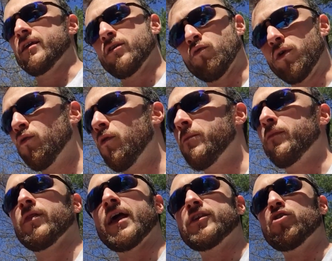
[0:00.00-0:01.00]
We will
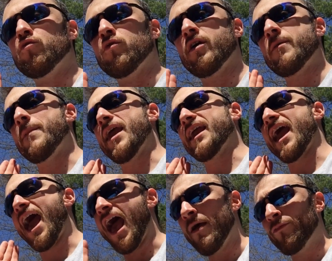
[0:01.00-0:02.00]
let you make
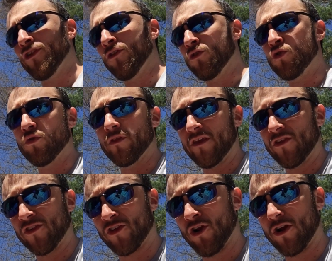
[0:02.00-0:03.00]
absolutely
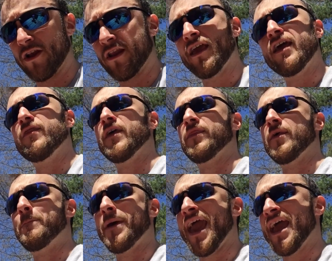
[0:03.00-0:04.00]
certain that the
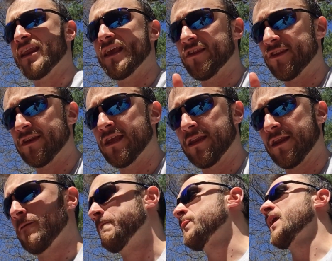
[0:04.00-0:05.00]
ban is needed.
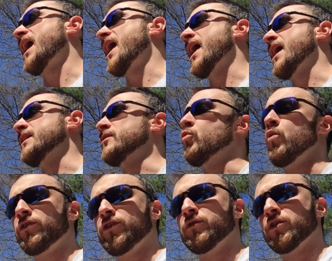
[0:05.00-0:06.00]
And
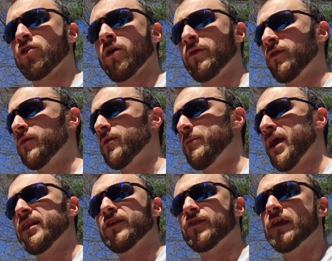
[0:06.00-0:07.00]
once you determine that the
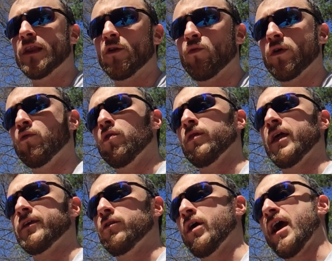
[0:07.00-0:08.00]
ban is needed, we will let
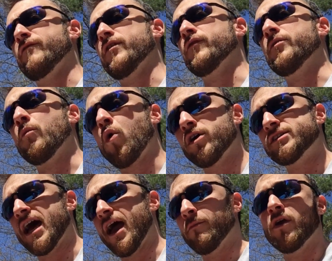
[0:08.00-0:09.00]
you have even more
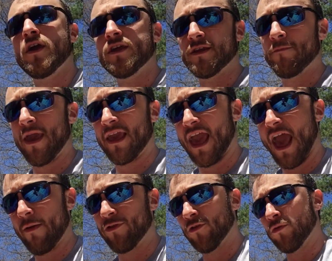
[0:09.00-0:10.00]
time to make
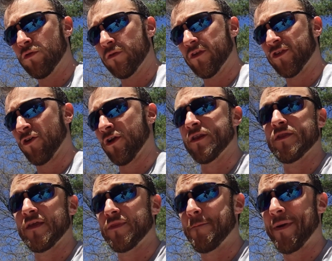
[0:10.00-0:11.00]
absolutely certain
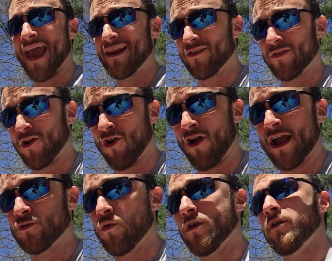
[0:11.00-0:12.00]
that the ban is the
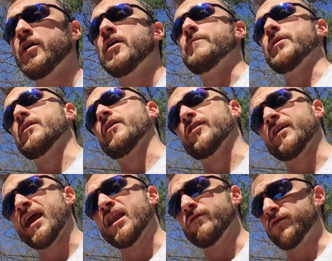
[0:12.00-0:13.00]
correct one. Because
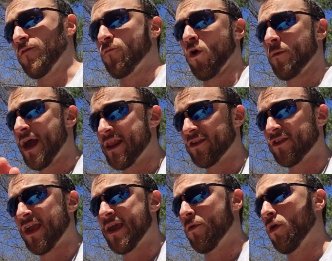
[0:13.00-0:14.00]
again, if the format is
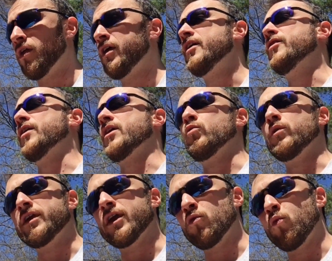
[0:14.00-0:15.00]
stable, then
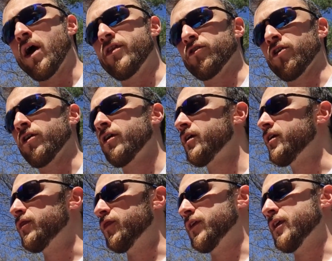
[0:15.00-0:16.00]
we can weather
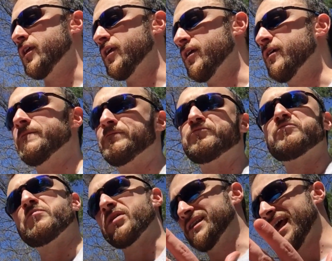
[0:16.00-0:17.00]
the
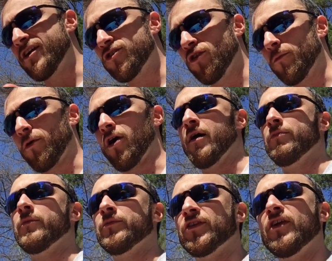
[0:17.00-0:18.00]
potential
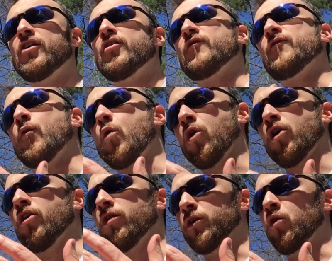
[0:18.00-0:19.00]
problems for
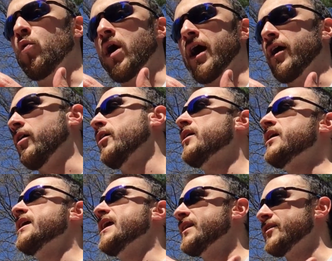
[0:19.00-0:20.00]
a little while
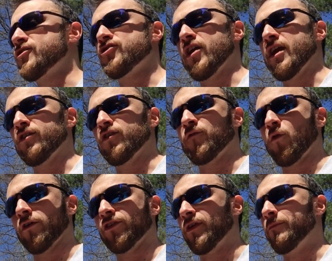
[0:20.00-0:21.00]
in exchange
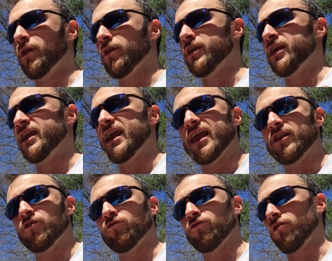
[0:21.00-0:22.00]
for stability
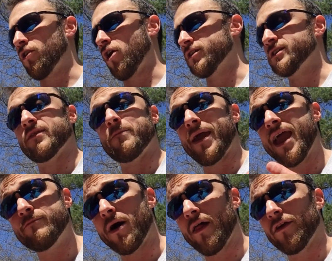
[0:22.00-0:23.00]
in regard to the
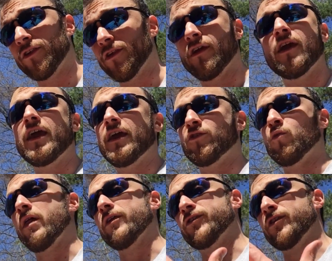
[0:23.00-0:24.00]
ban policy, as well as